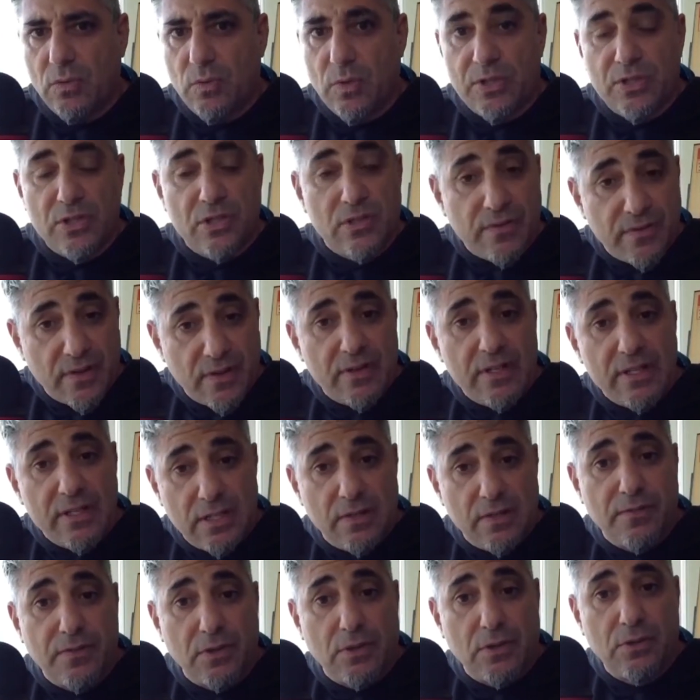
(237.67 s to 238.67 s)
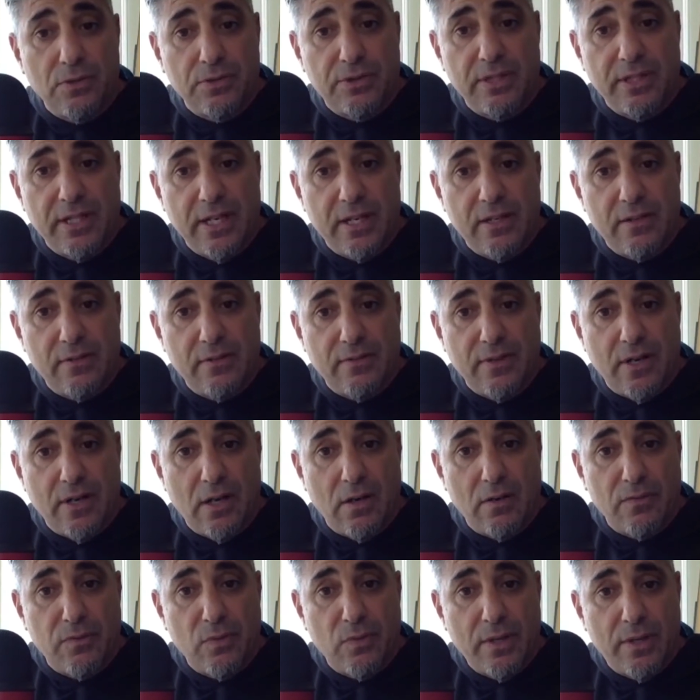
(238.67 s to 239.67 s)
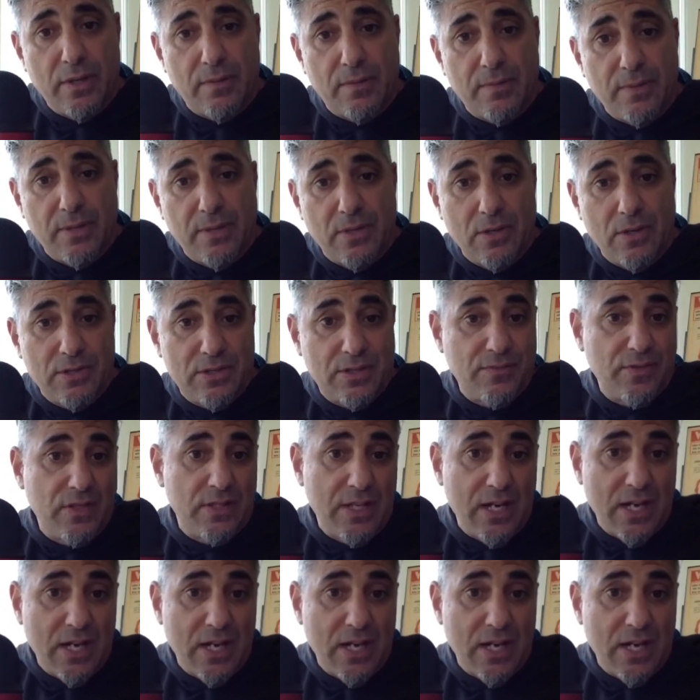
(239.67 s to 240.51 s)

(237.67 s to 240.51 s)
which is very difficult to get involved with, because if you're not